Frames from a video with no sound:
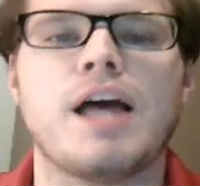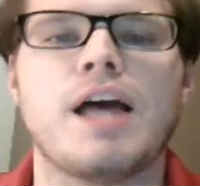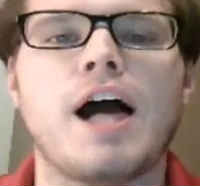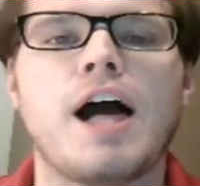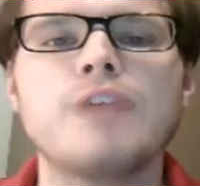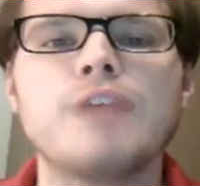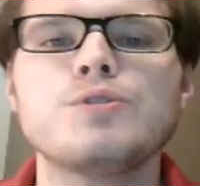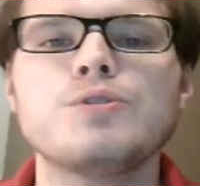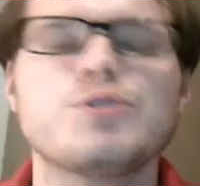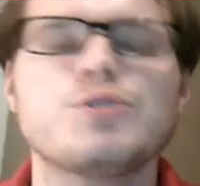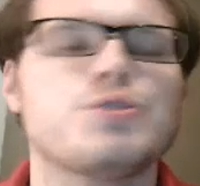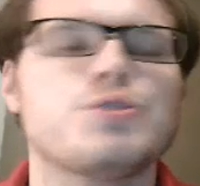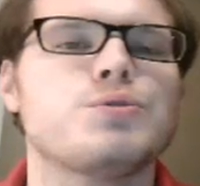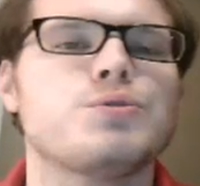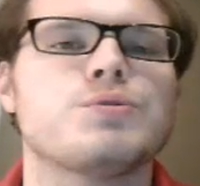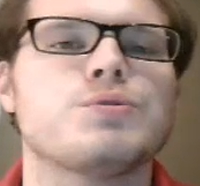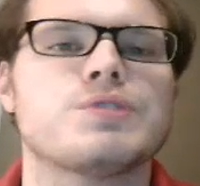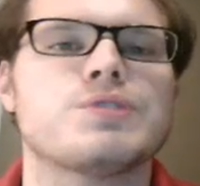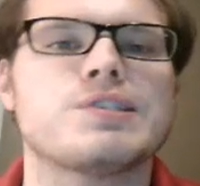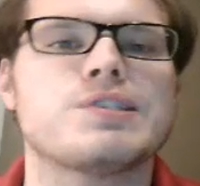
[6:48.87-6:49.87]
other
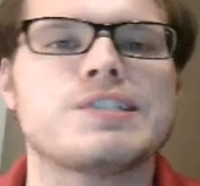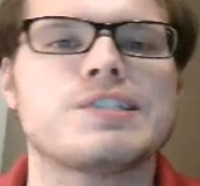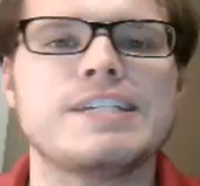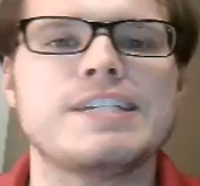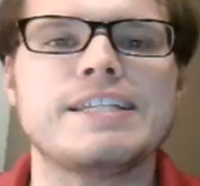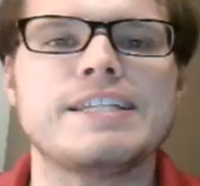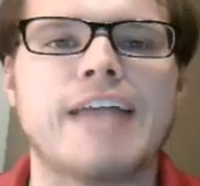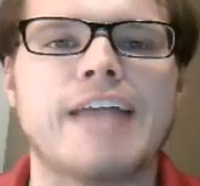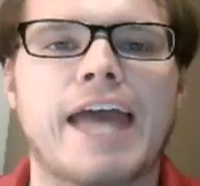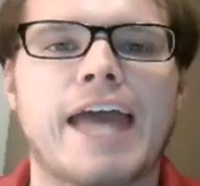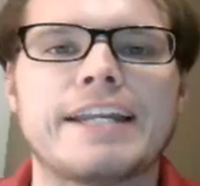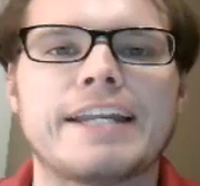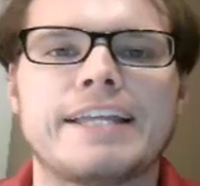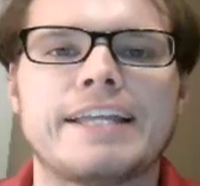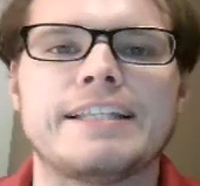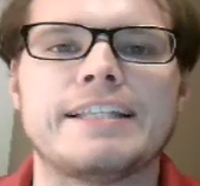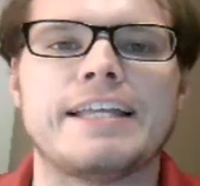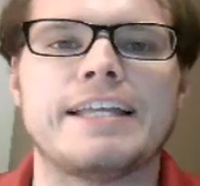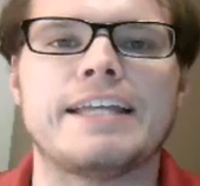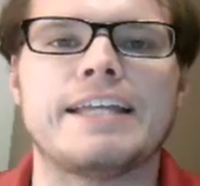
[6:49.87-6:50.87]
students see that
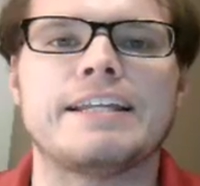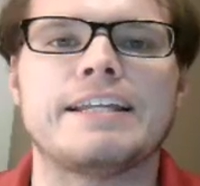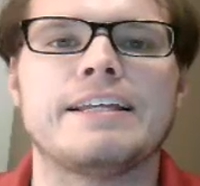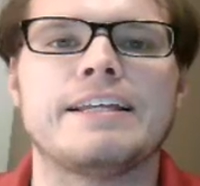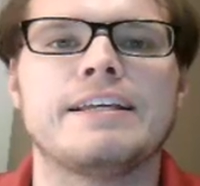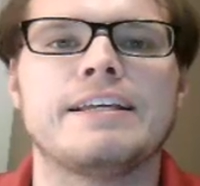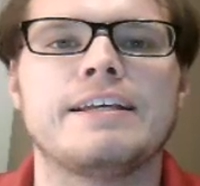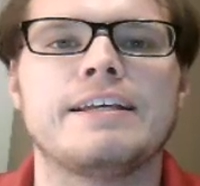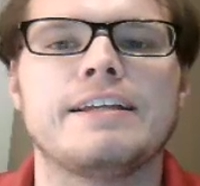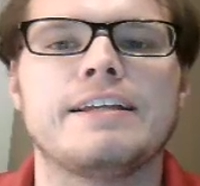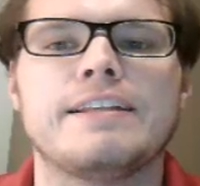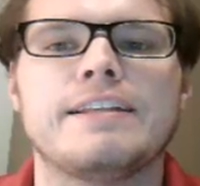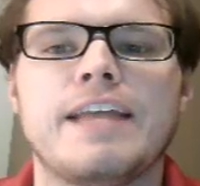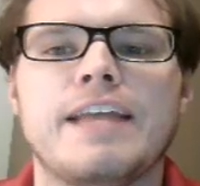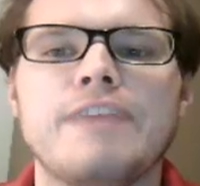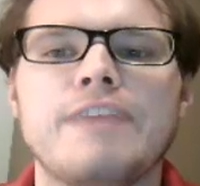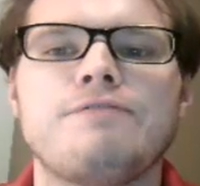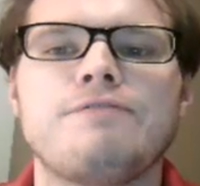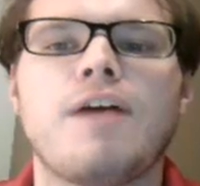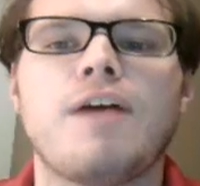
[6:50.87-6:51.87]
and then
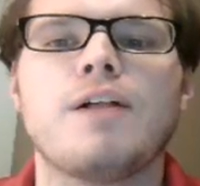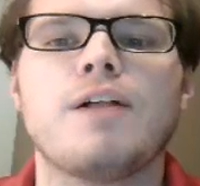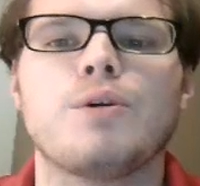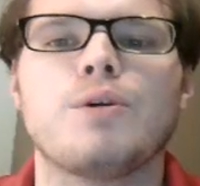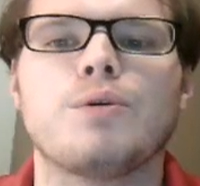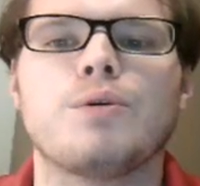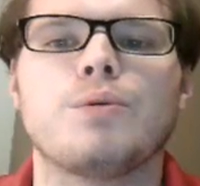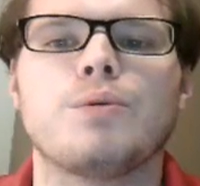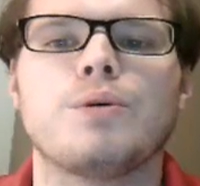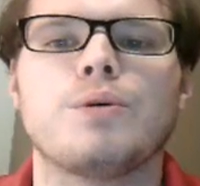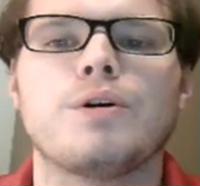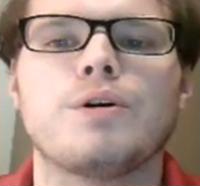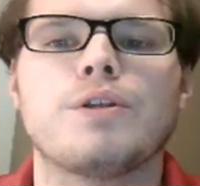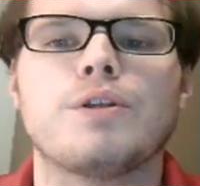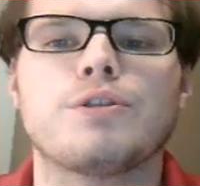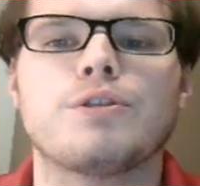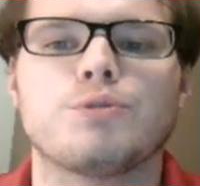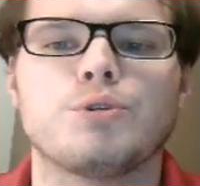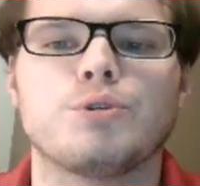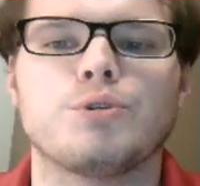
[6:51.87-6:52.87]
they follow
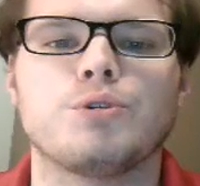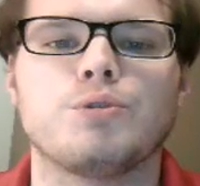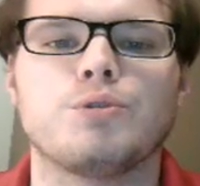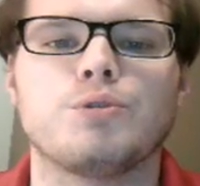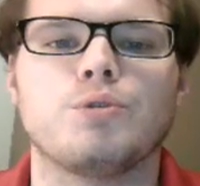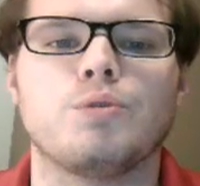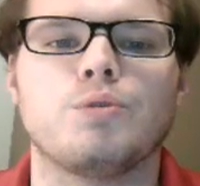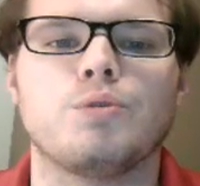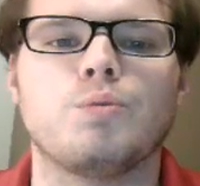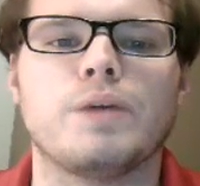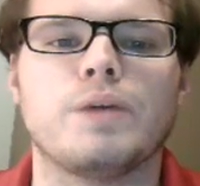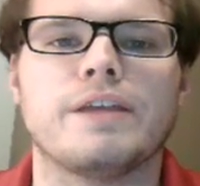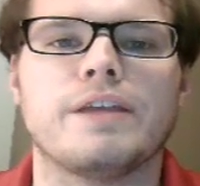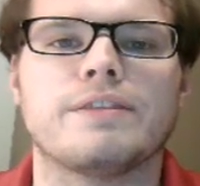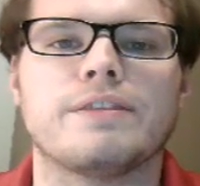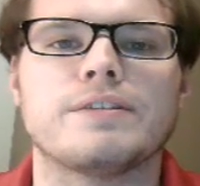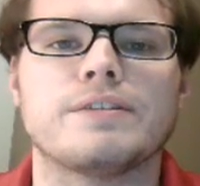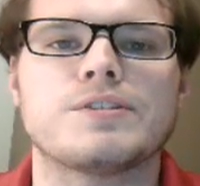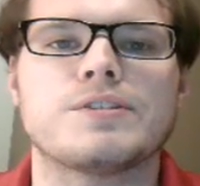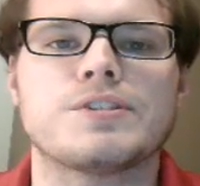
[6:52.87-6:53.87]
through
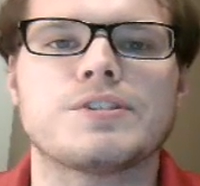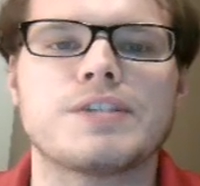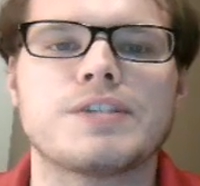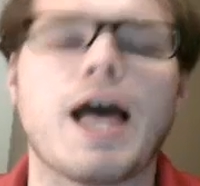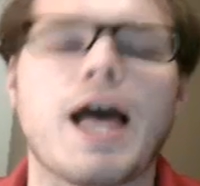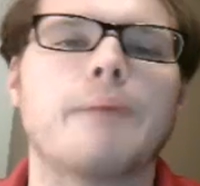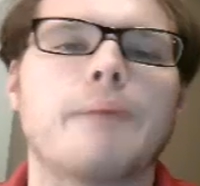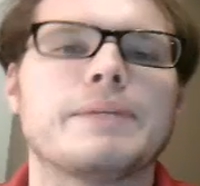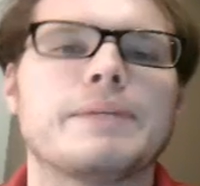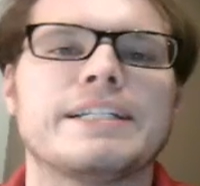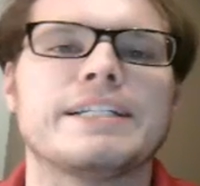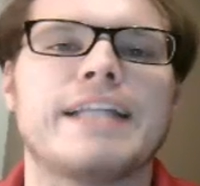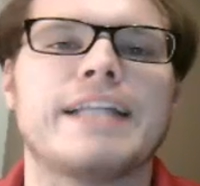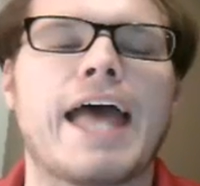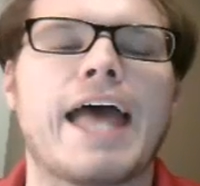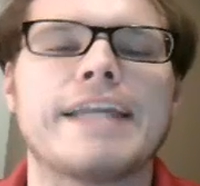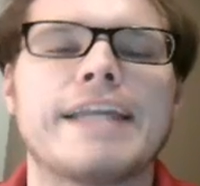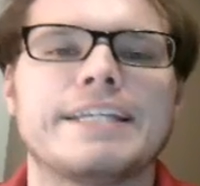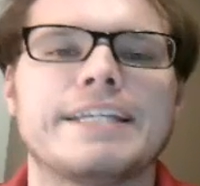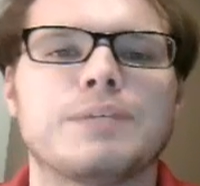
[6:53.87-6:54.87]
with stopping
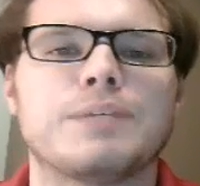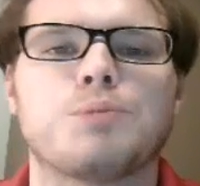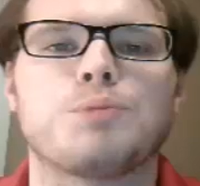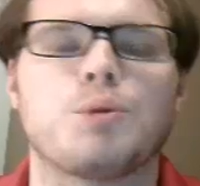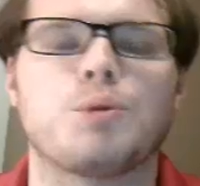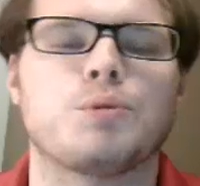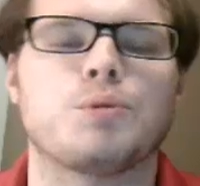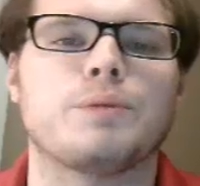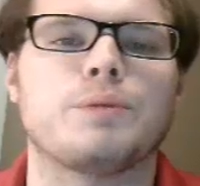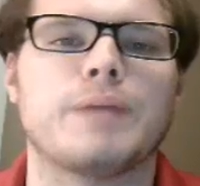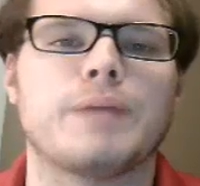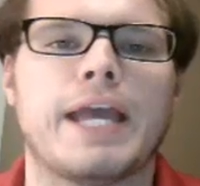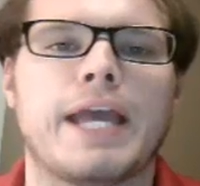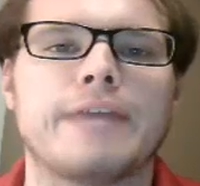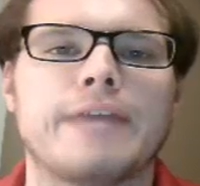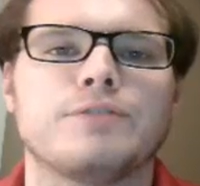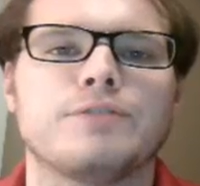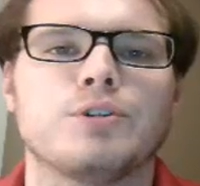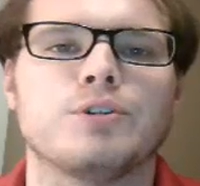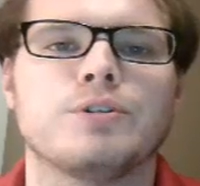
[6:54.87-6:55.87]
that inappropriate
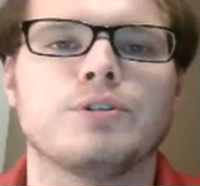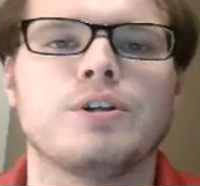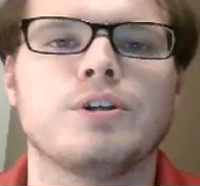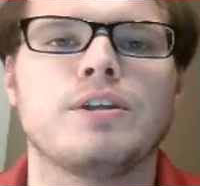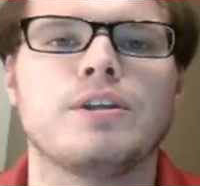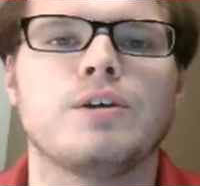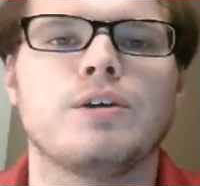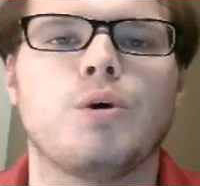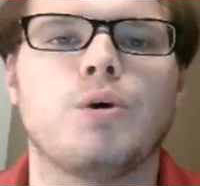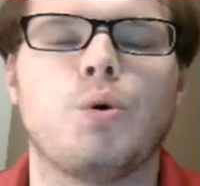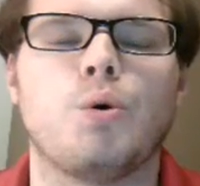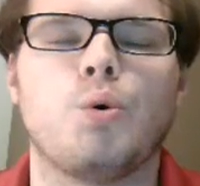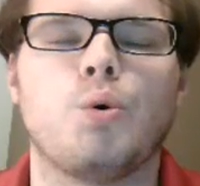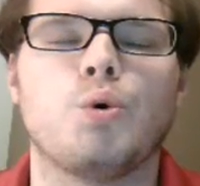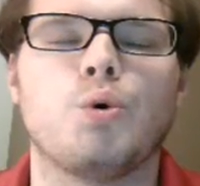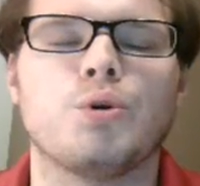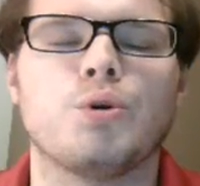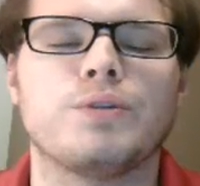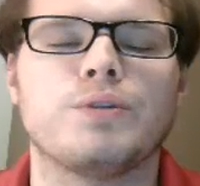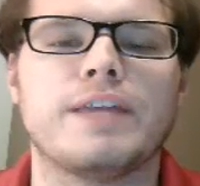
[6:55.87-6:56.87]
behavior,
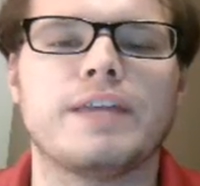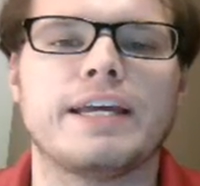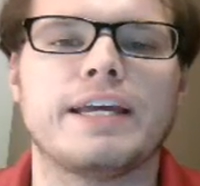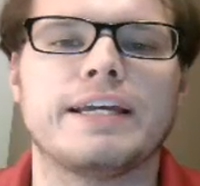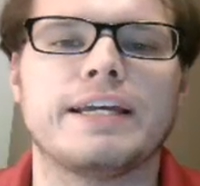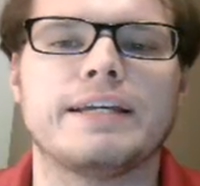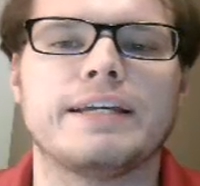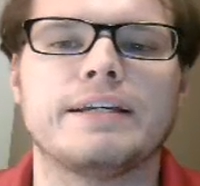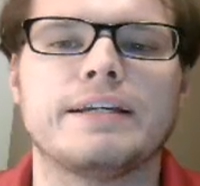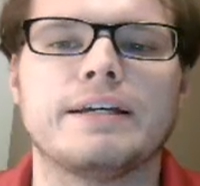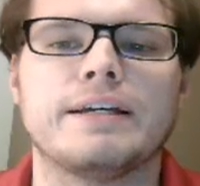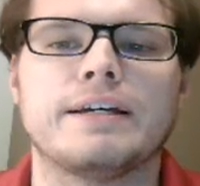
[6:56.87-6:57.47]
or they